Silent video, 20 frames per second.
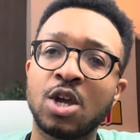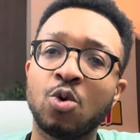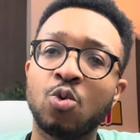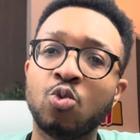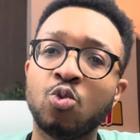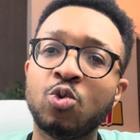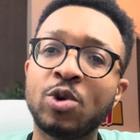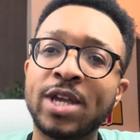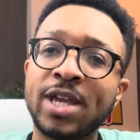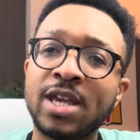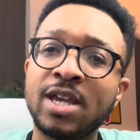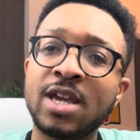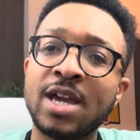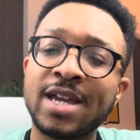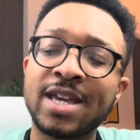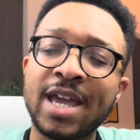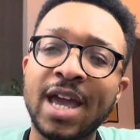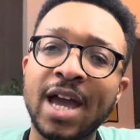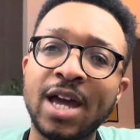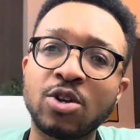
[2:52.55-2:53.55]
We
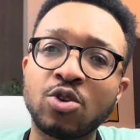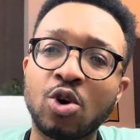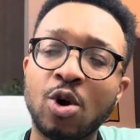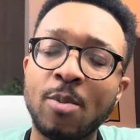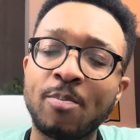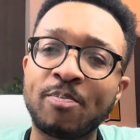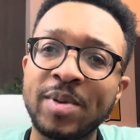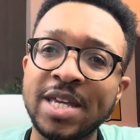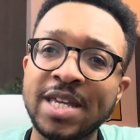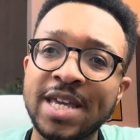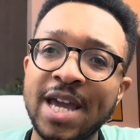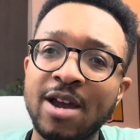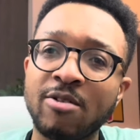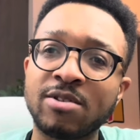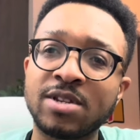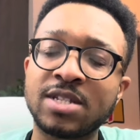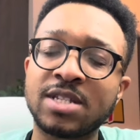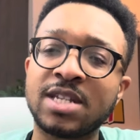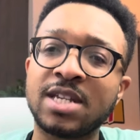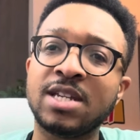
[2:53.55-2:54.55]
cannot be
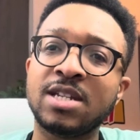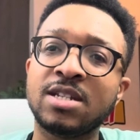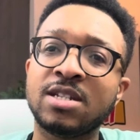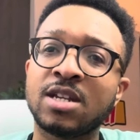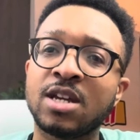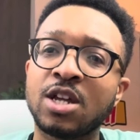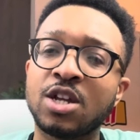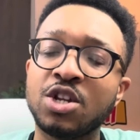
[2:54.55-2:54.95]
guaranteed